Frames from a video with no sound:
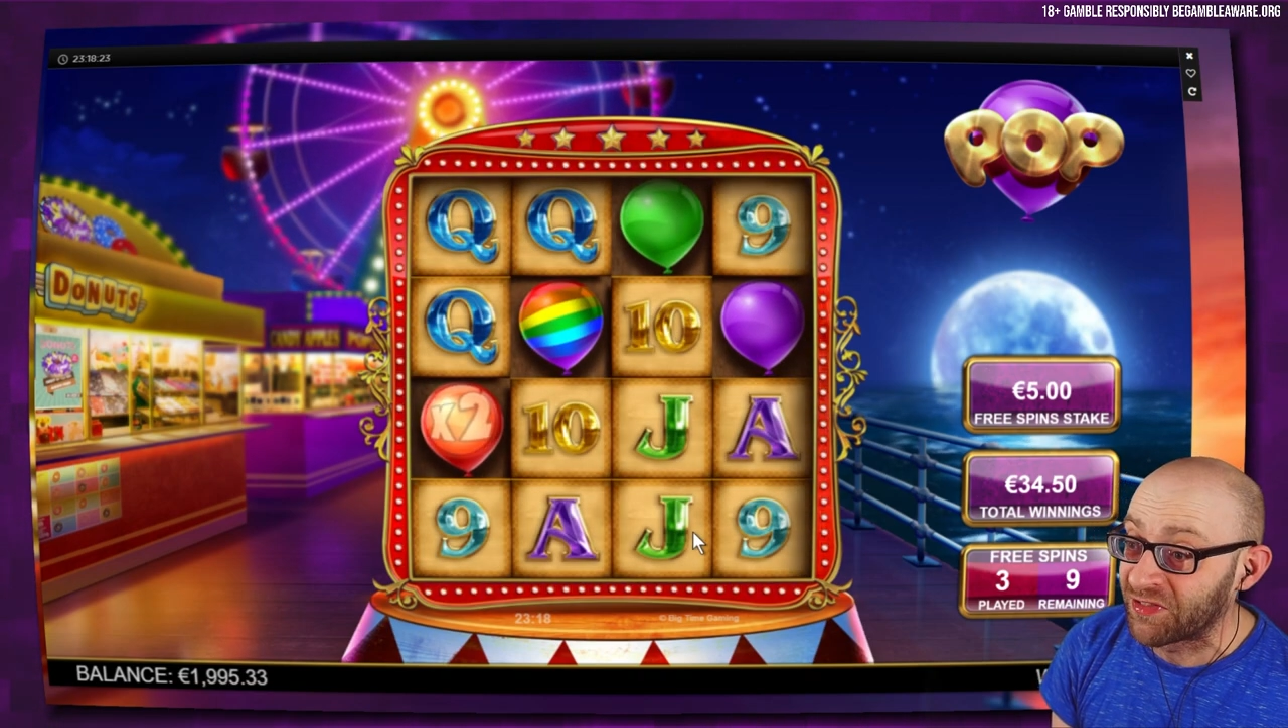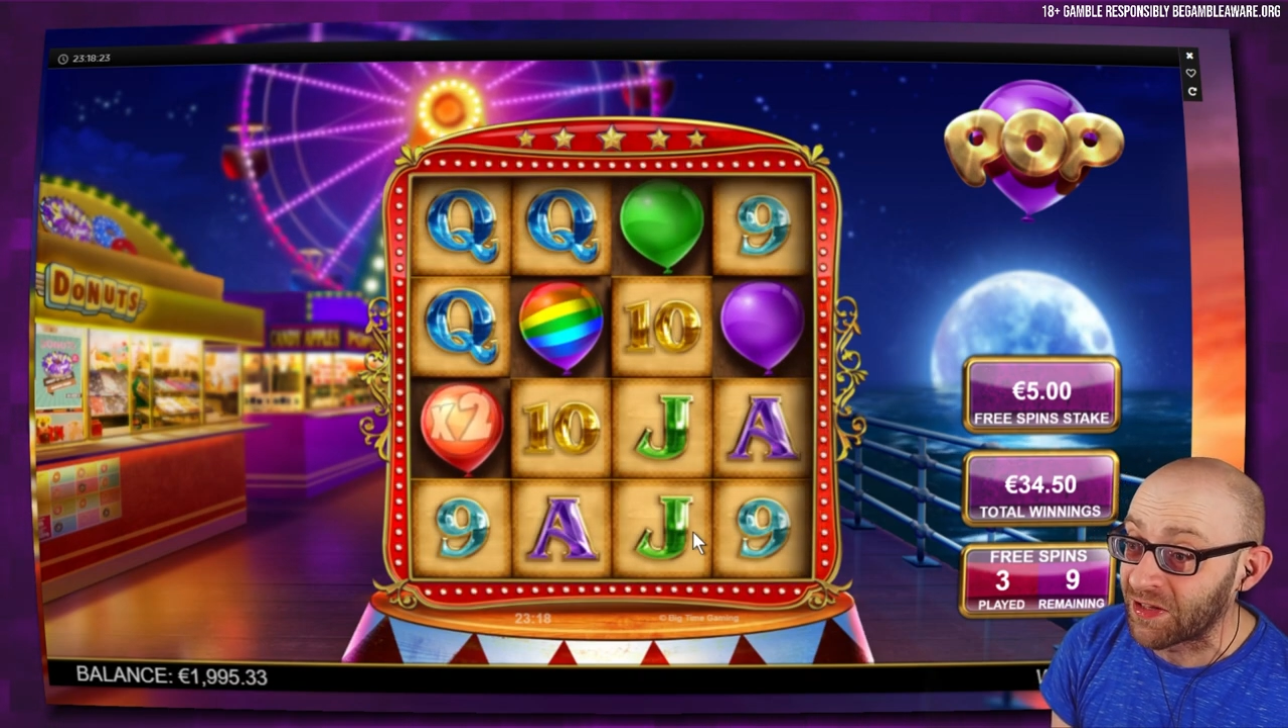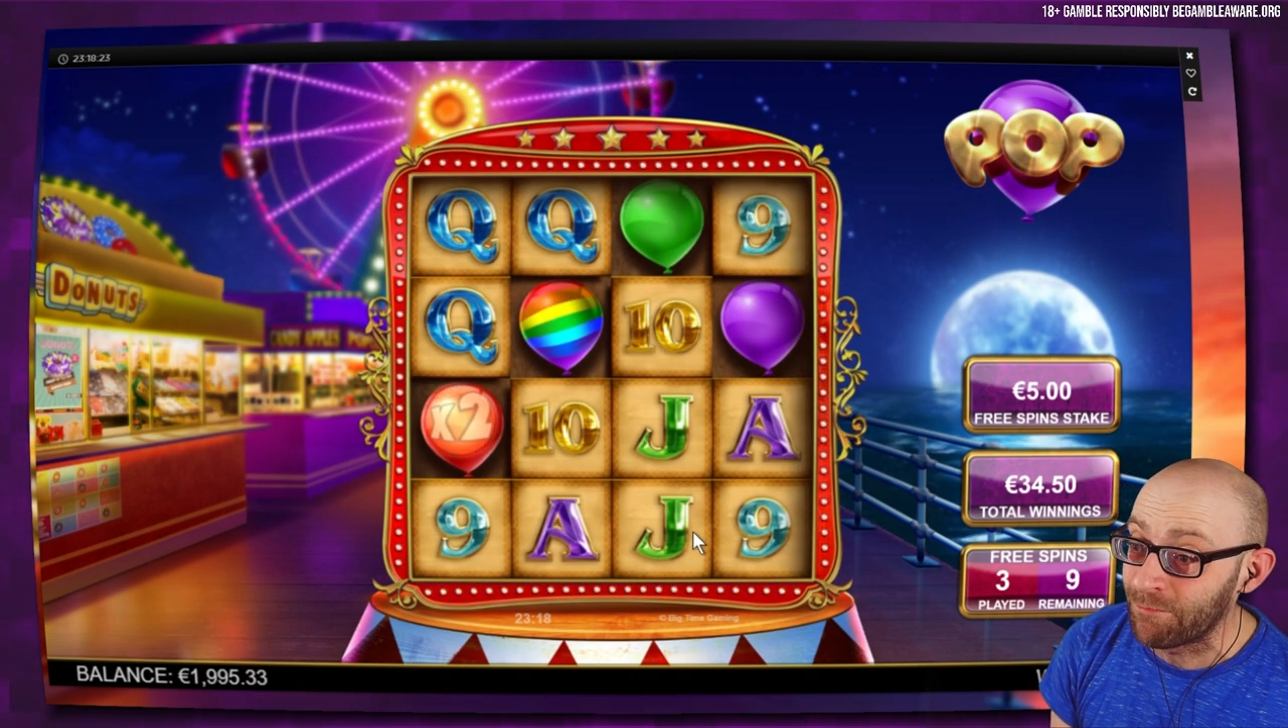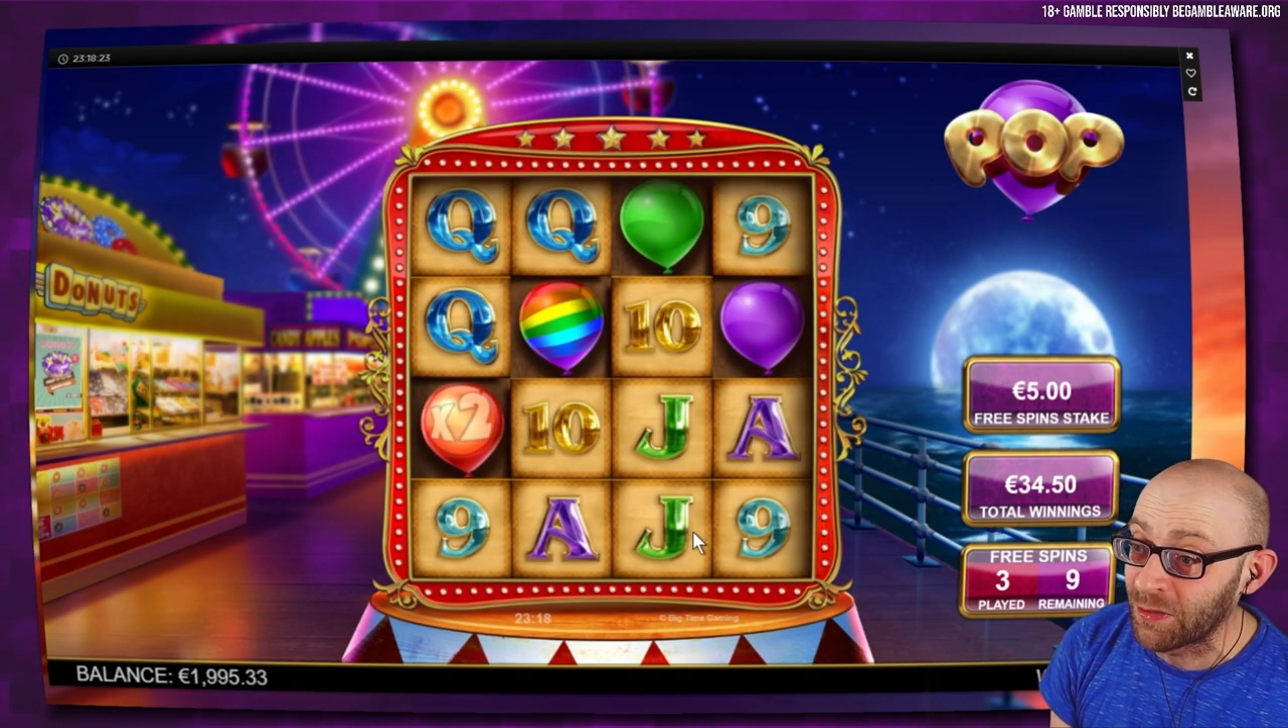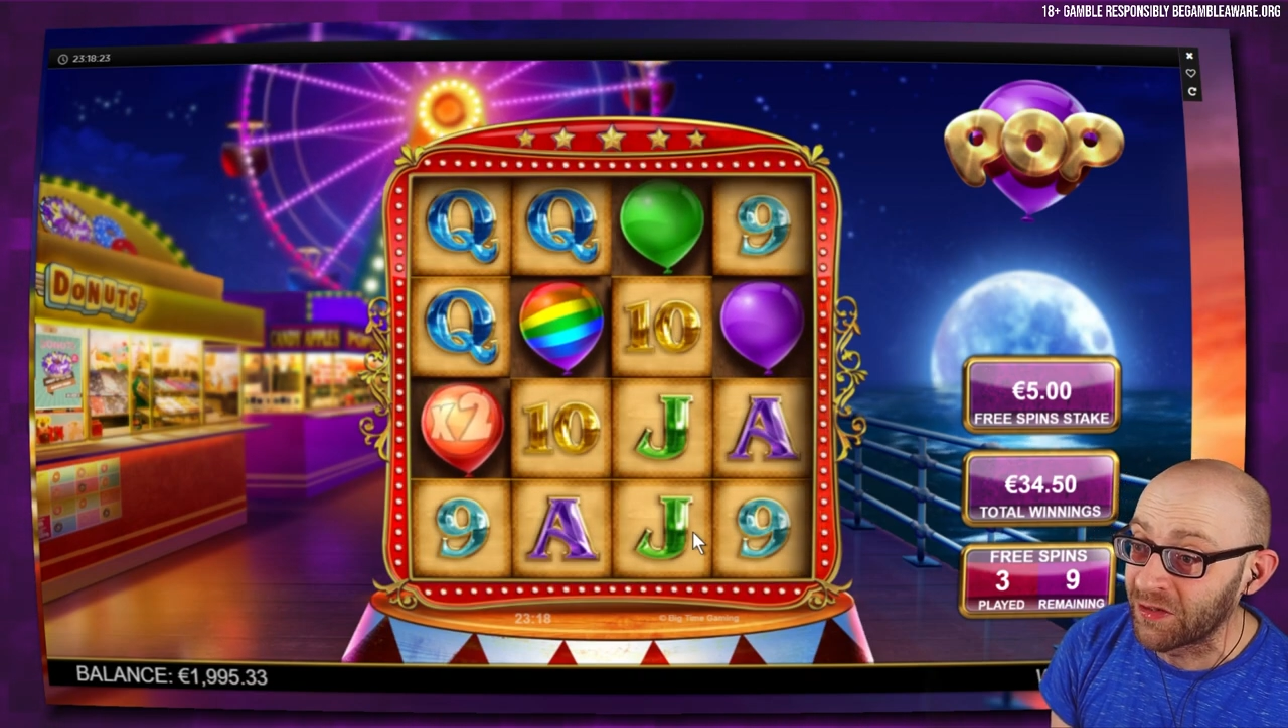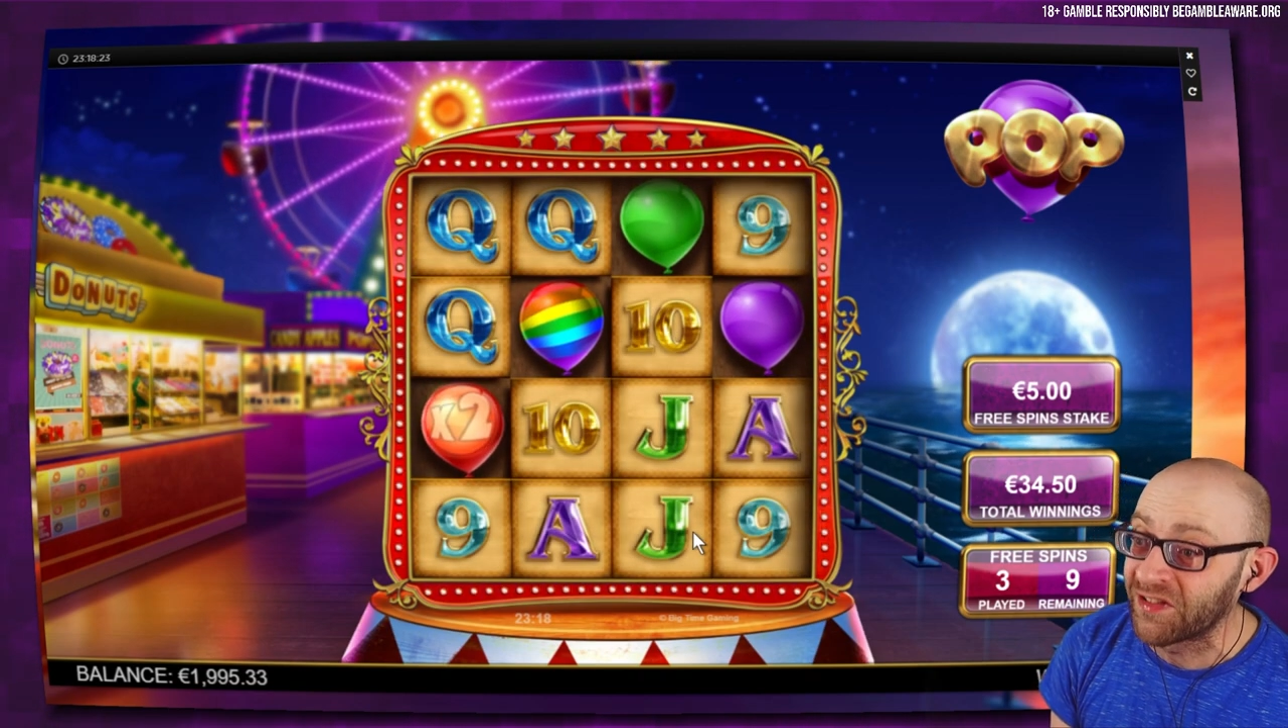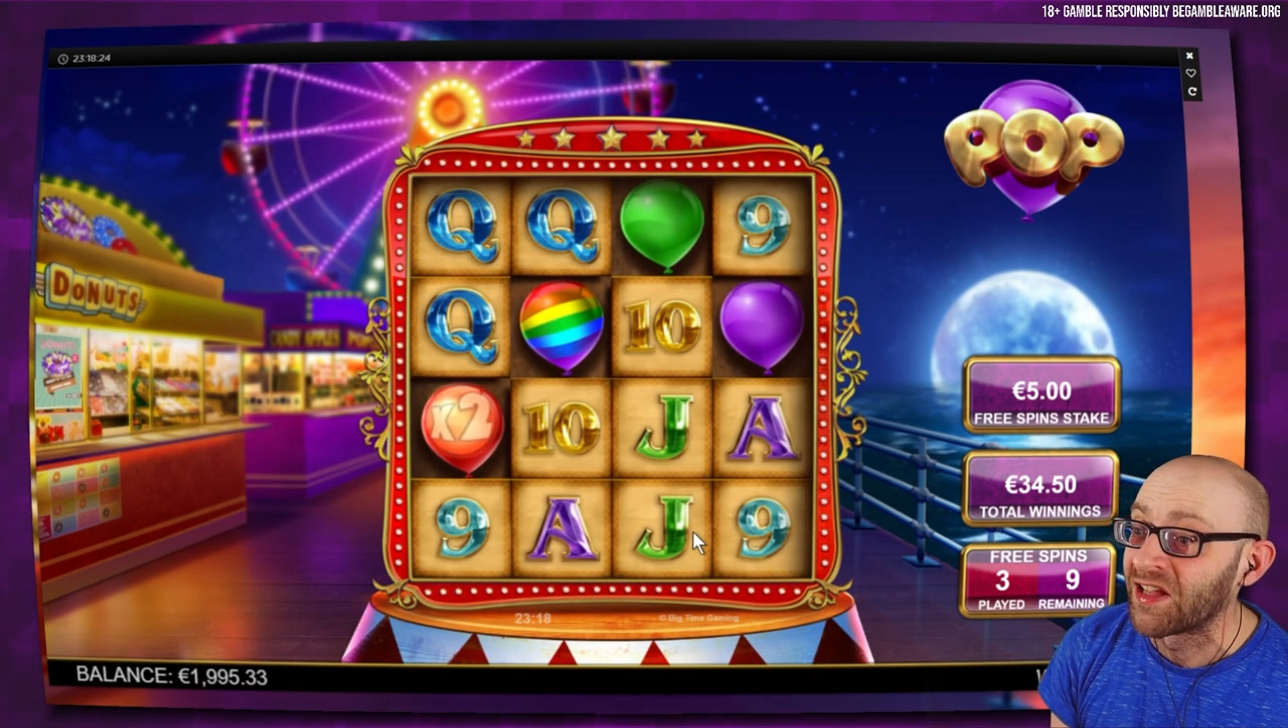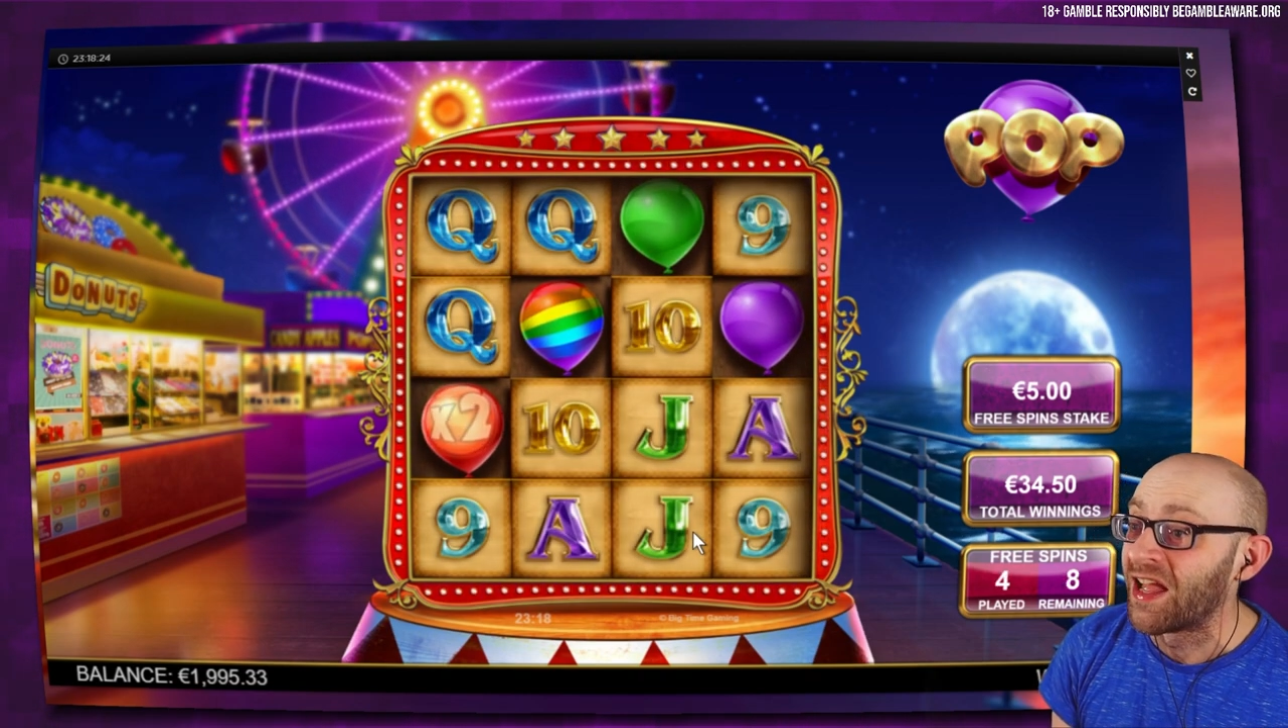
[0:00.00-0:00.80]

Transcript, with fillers: symbols,